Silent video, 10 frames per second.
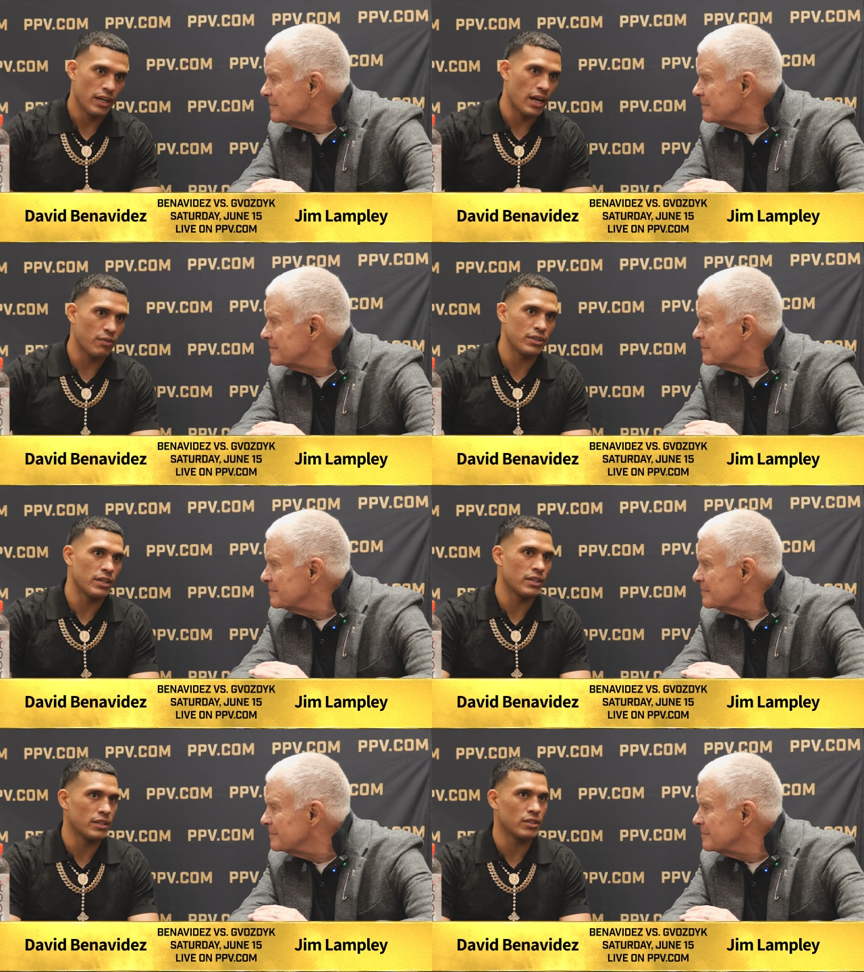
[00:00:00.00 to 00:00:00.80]

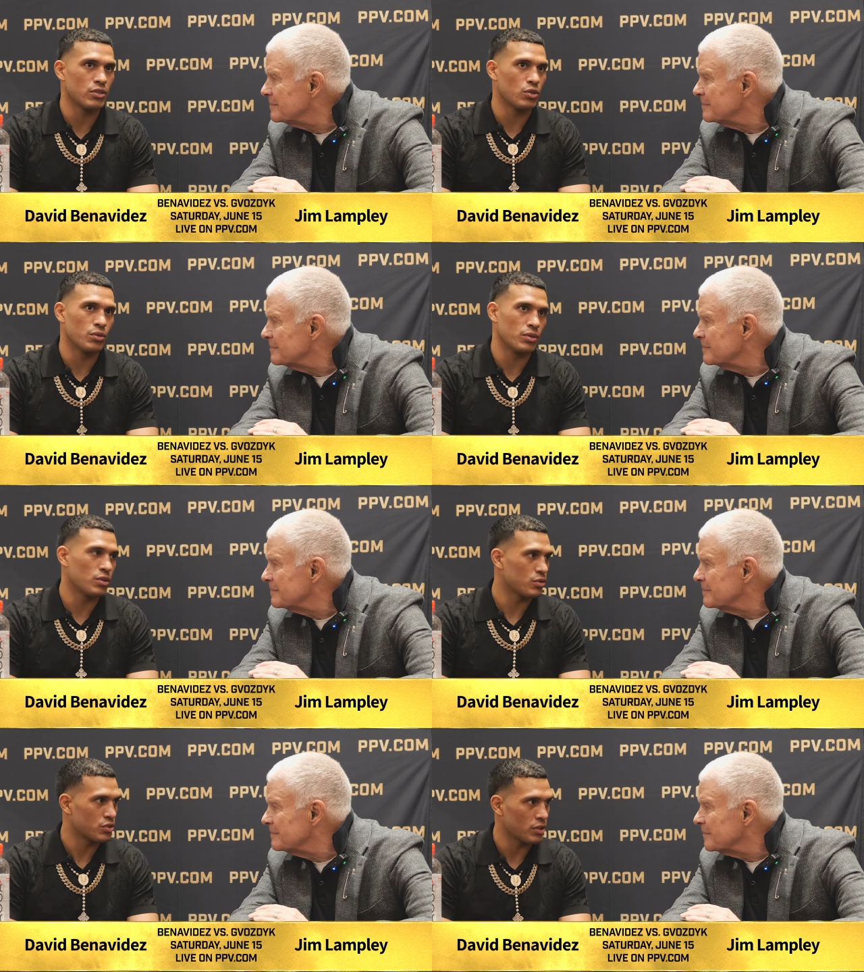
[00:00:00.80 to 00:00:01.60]
Speaker 1: everything I need to do,
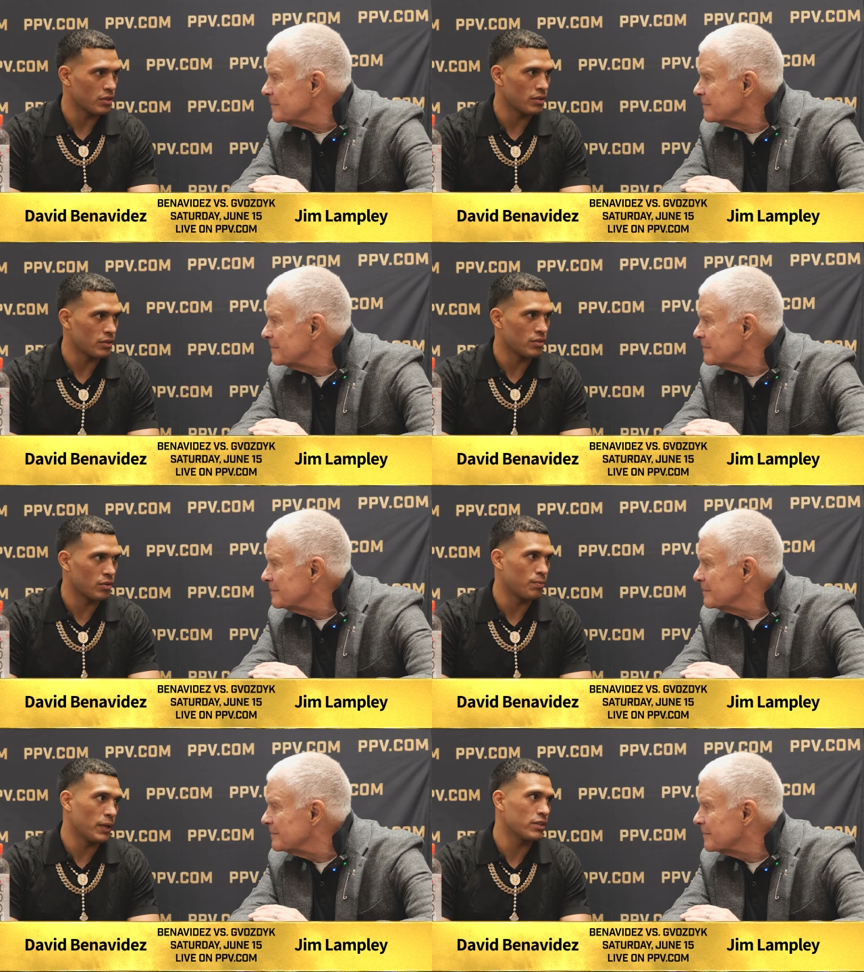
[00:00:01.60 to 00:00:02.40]
you know, to,
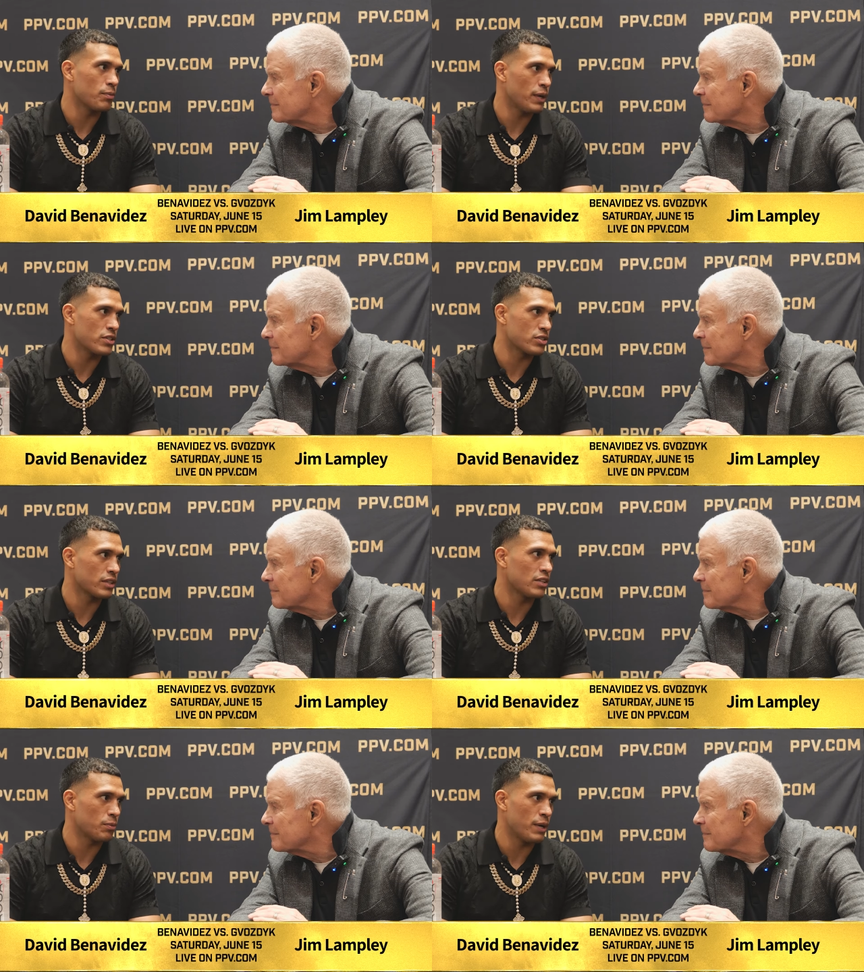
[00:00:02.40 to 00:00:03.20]
to make the
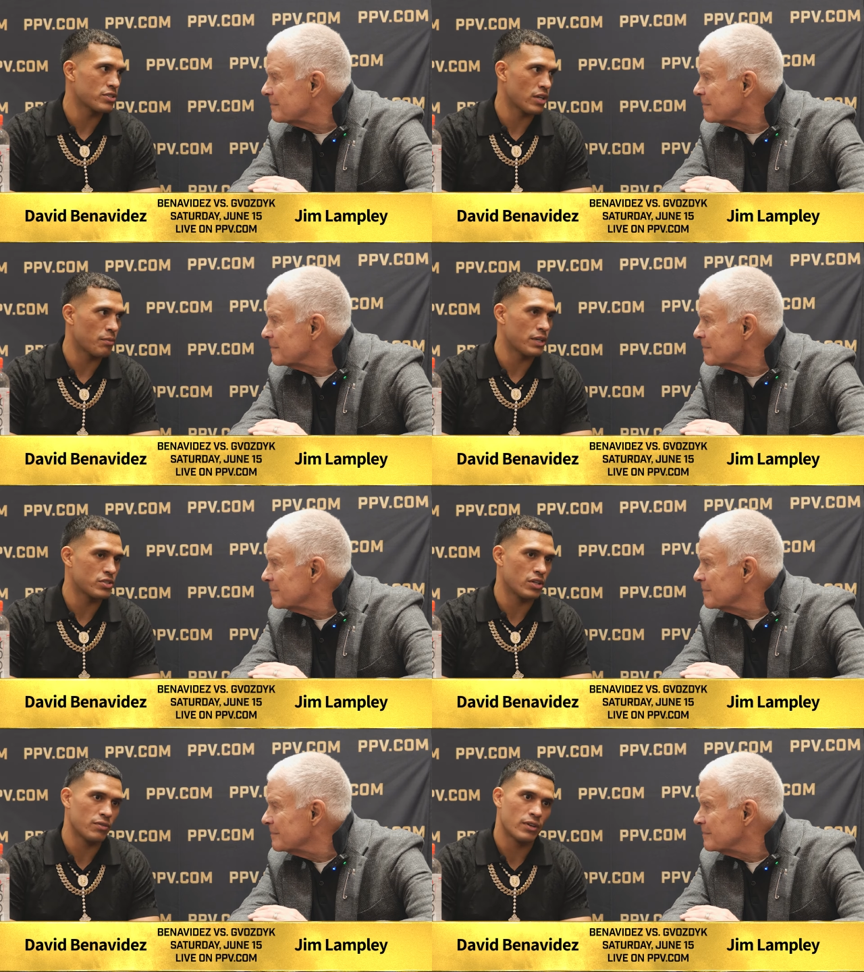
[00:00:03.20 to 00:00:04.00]
best, get the best out of
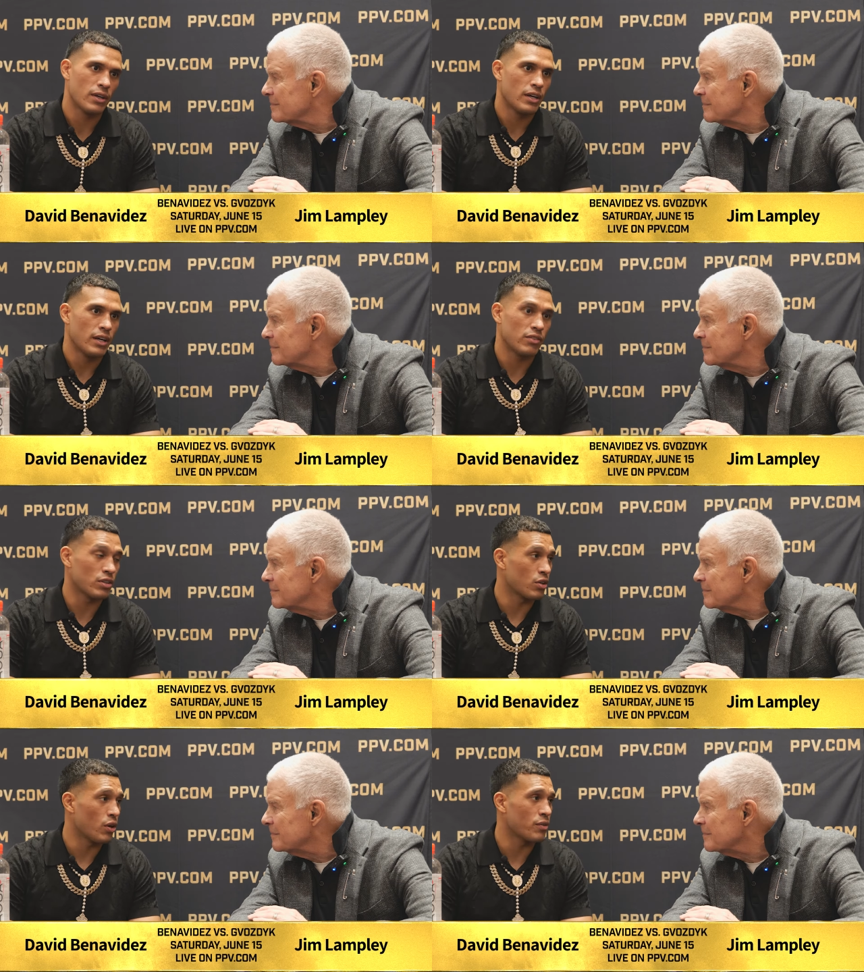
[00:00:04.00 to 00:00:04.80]
myself,
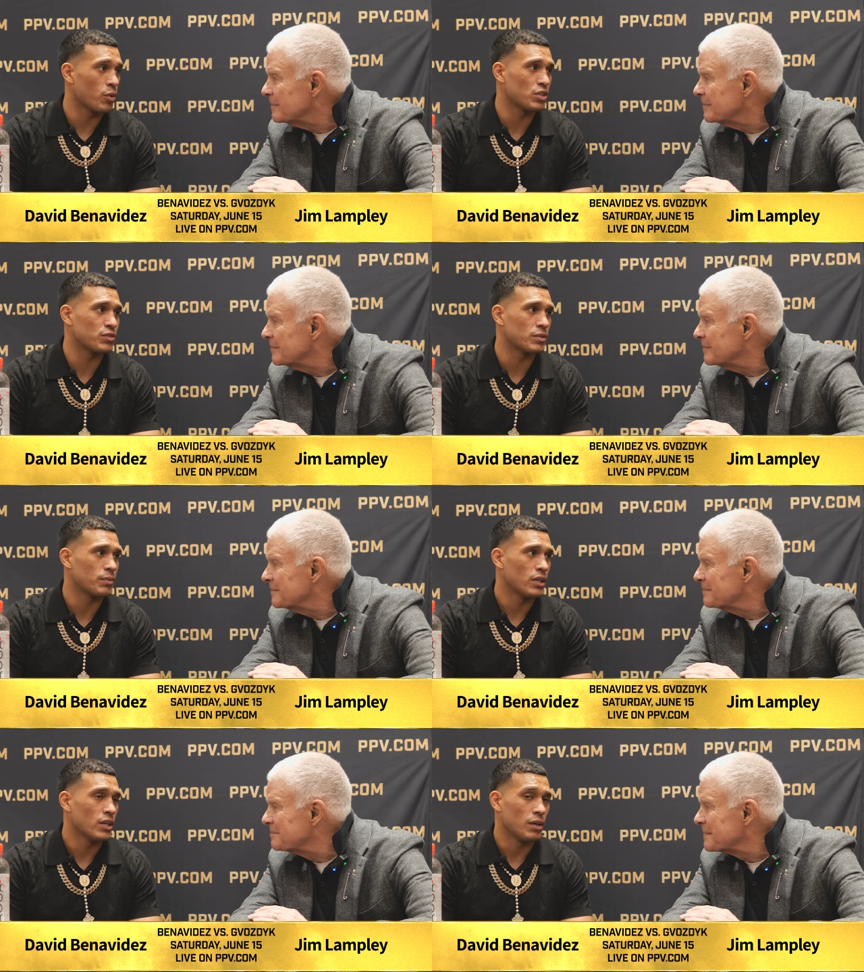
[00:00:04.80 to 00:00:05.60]
it's going to go even worse for him.